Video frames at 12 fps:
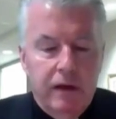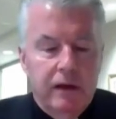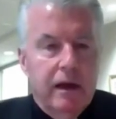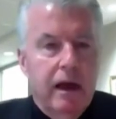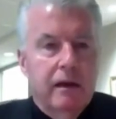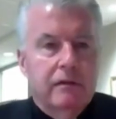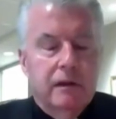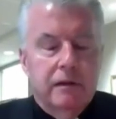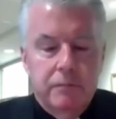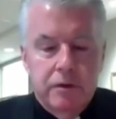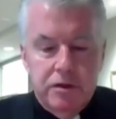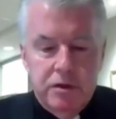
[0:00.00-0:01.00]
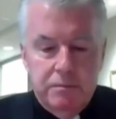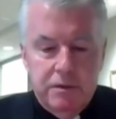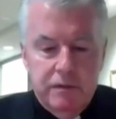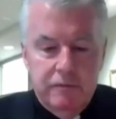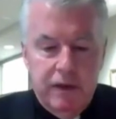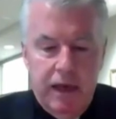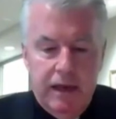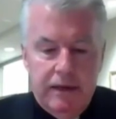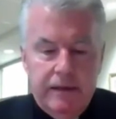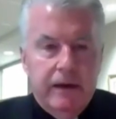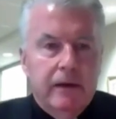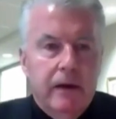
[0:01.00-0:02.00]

Catholic Bishops of Canada,